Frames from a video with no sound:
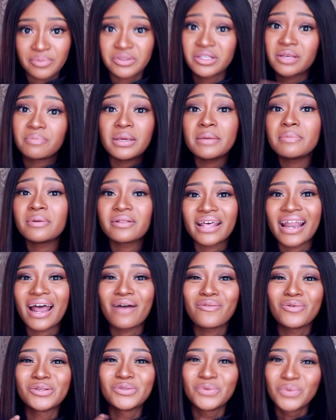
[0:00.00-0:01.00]
So the people that I
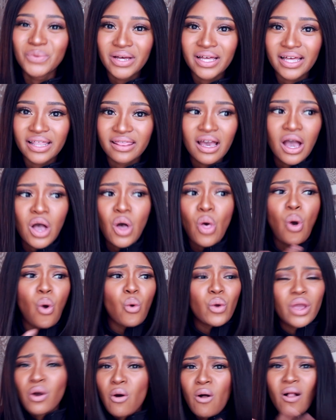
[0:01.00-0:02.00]
was with,
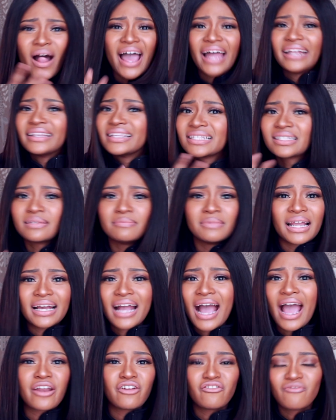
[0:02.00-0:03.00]
we all had the similar
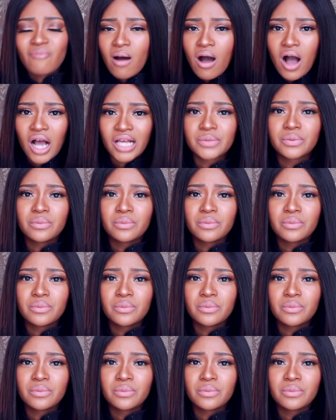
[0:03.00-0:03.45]
kind of marks.